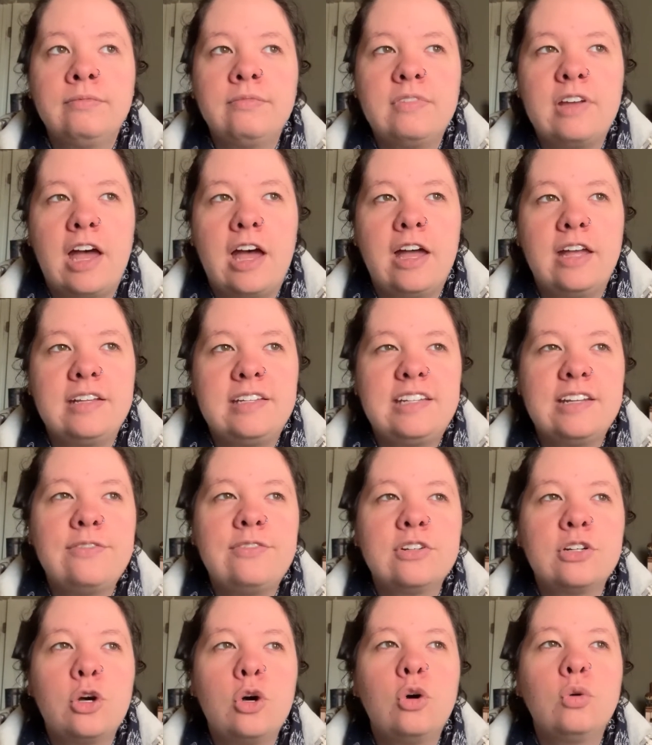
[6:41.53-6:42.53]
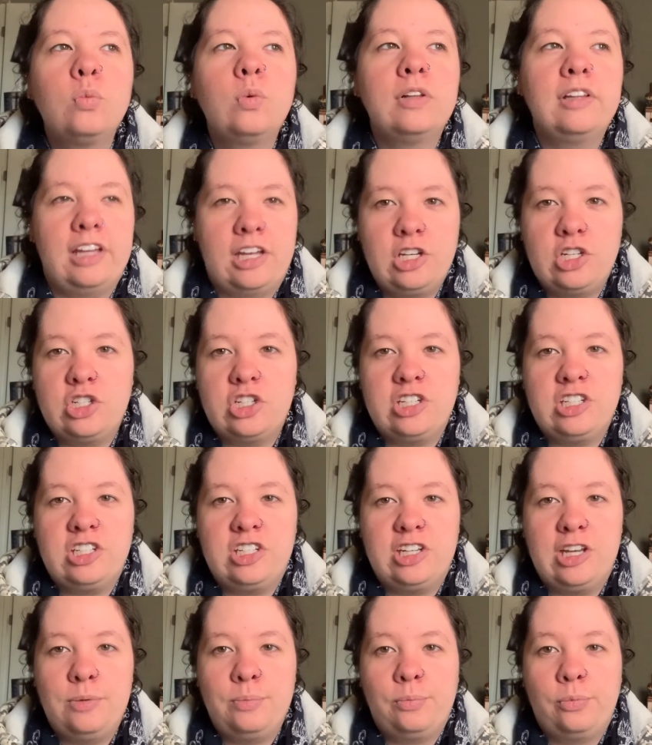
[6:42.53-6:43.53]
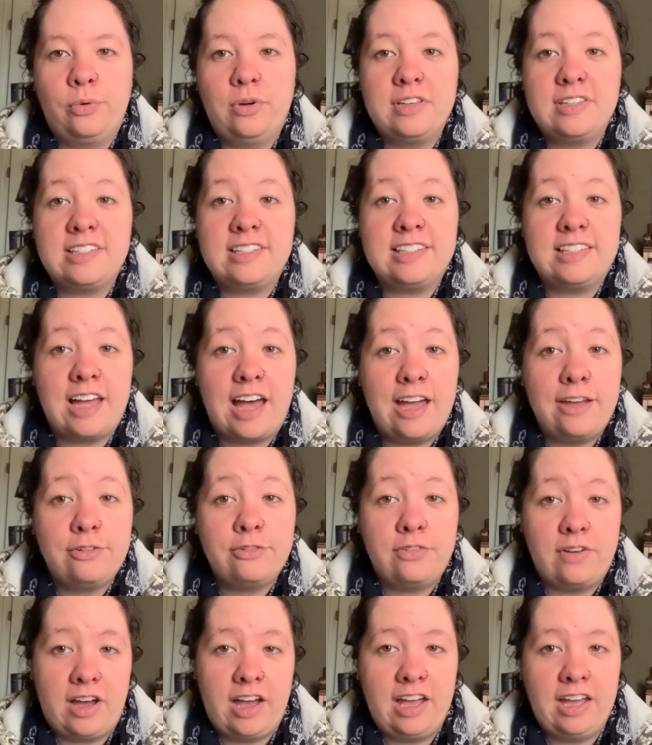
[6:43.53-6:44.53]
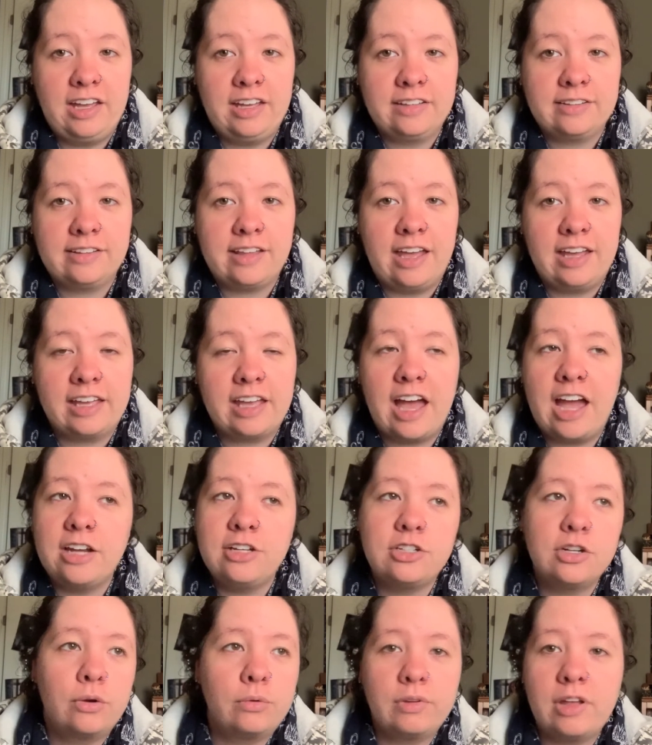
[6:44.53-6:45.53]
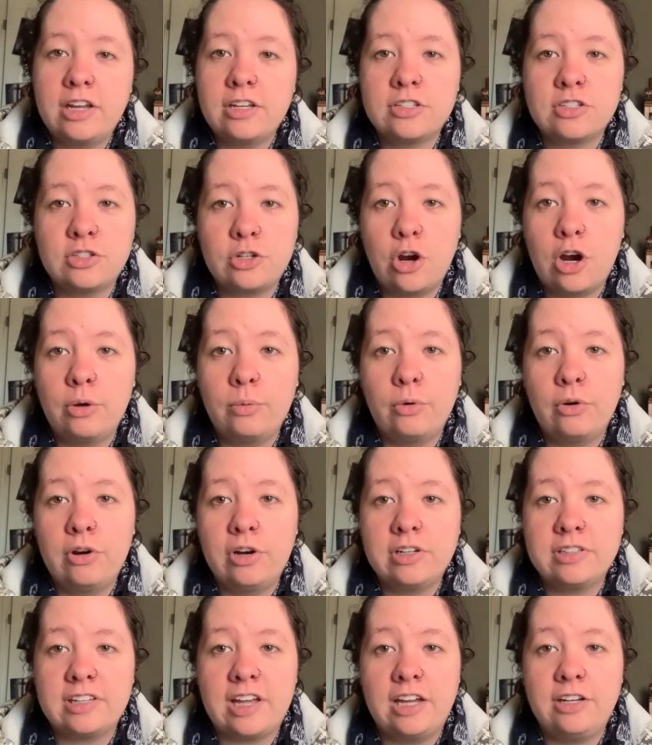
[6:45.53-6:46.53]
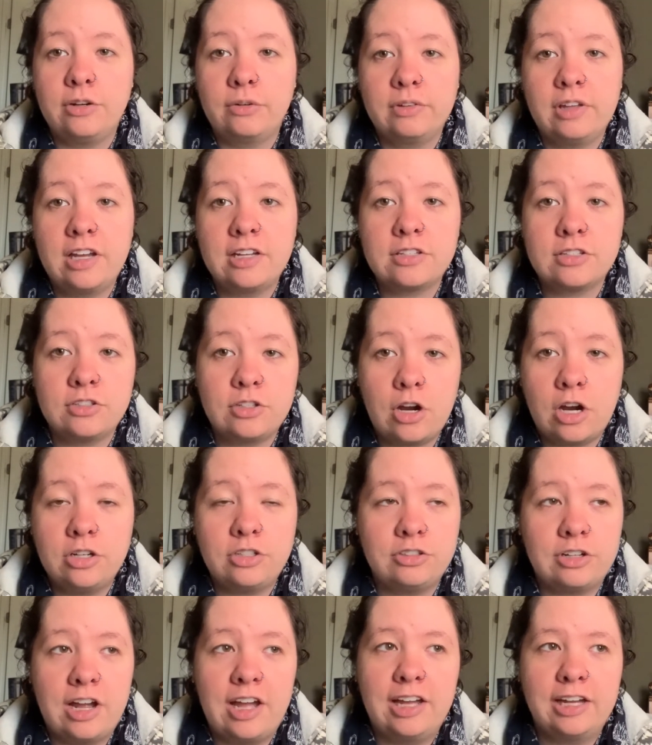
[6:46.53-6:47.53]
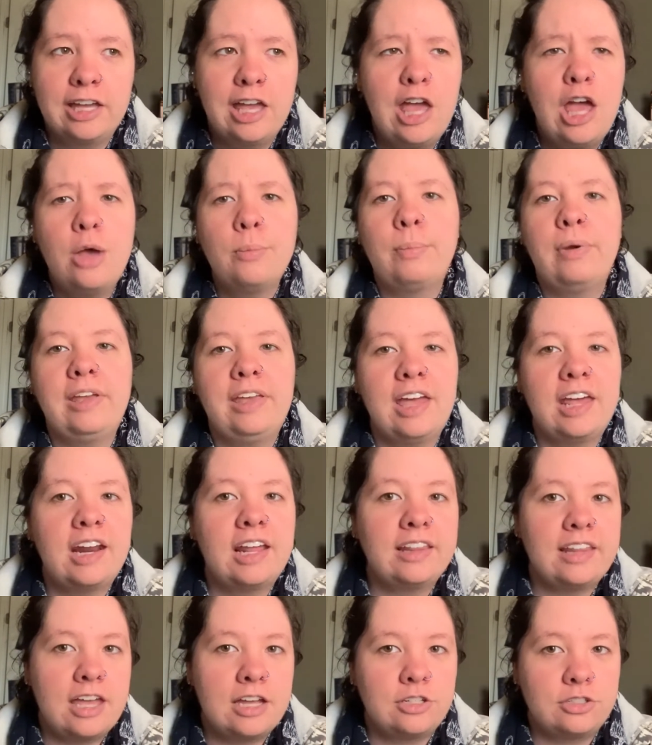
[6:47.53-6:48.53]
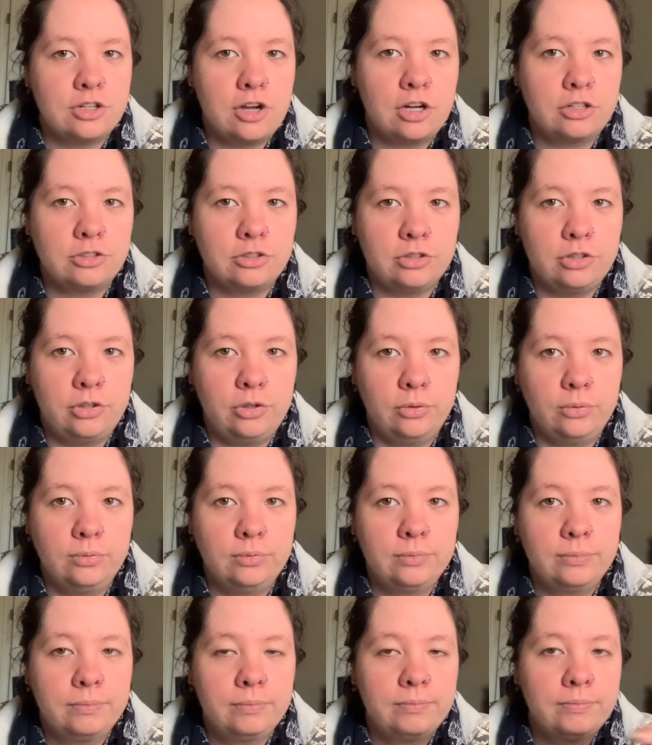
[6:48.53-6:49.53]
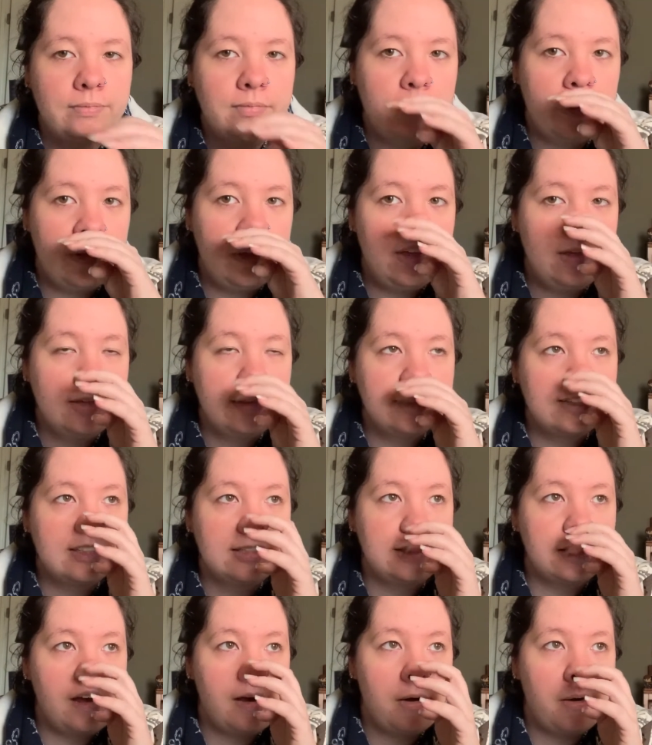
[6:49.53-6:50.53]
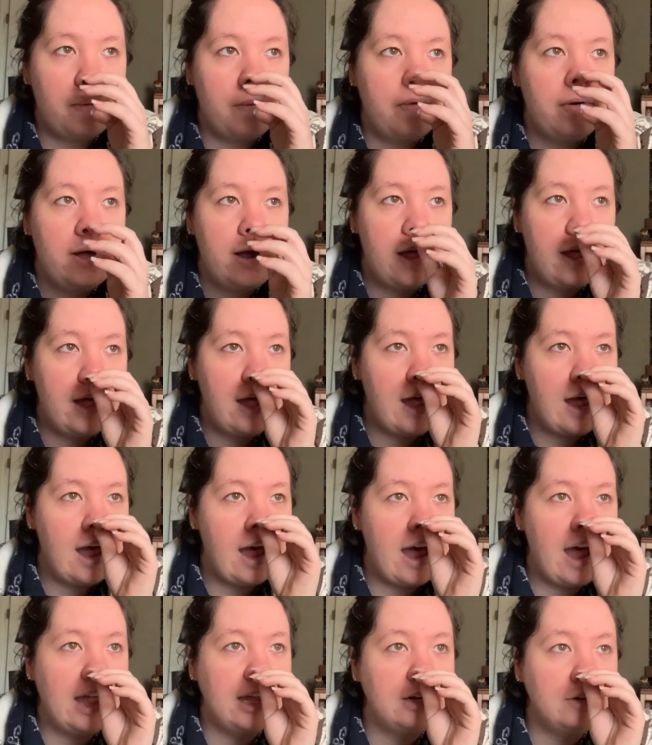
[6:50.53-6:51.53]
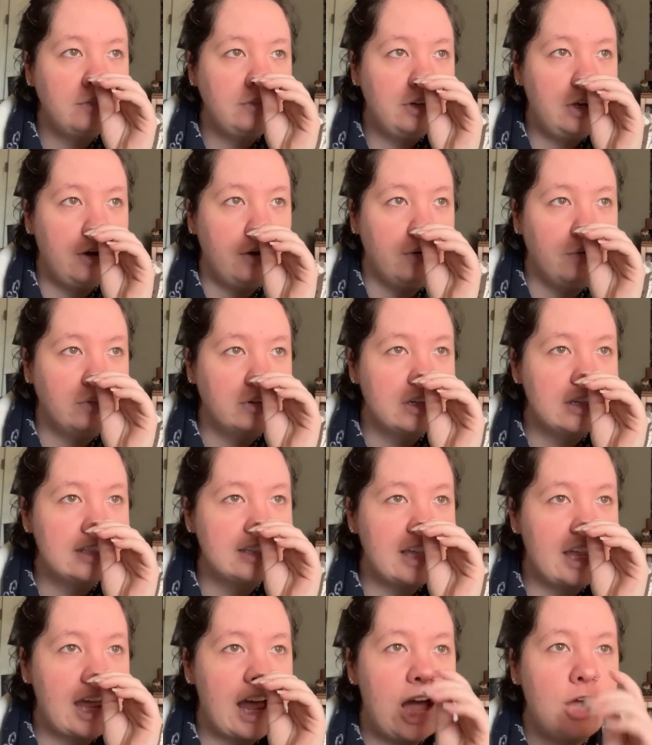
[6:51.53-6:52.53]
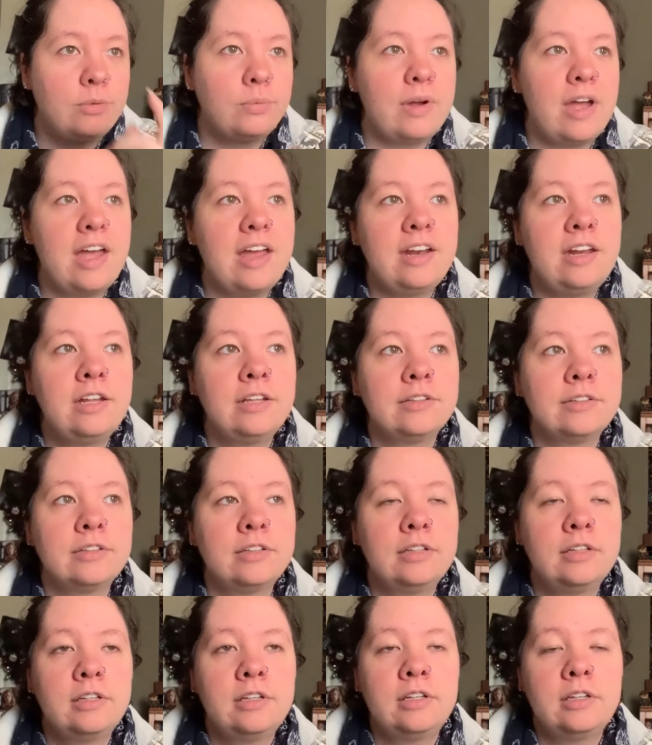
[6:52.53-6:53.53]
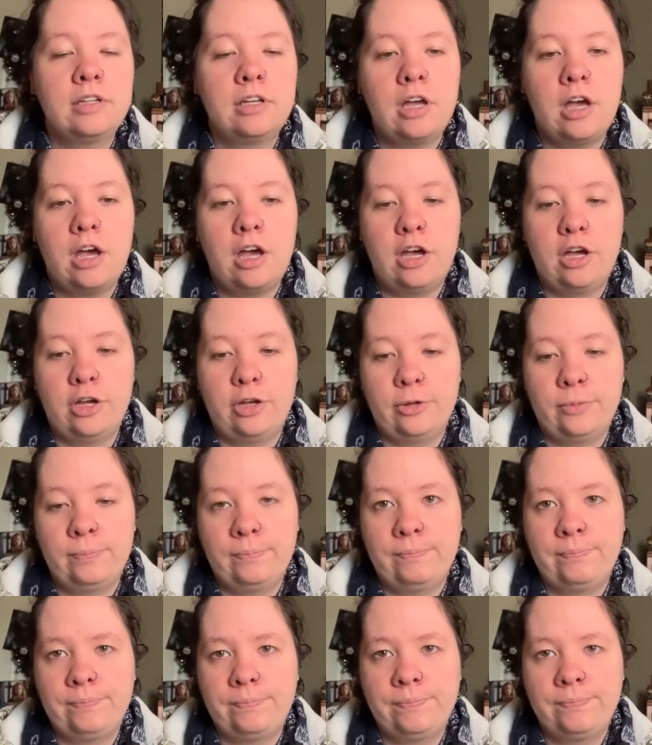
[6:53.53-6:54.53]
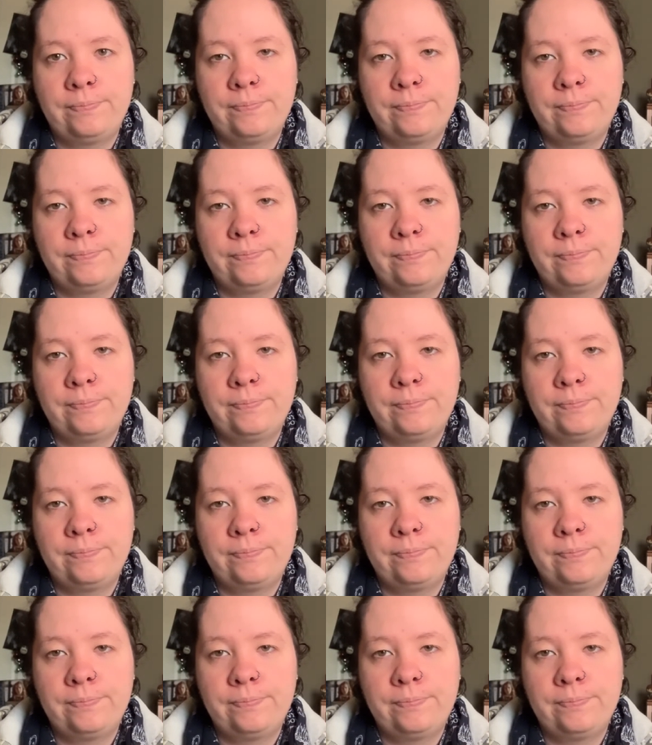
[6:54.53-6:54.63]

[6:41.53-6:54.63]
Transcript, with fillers: a difficult relationship with sci-fi. Like, I don't like Star Wars, I don't like Star Trek, but yet I like Doctor Who. So, I don't know. Cause like I read um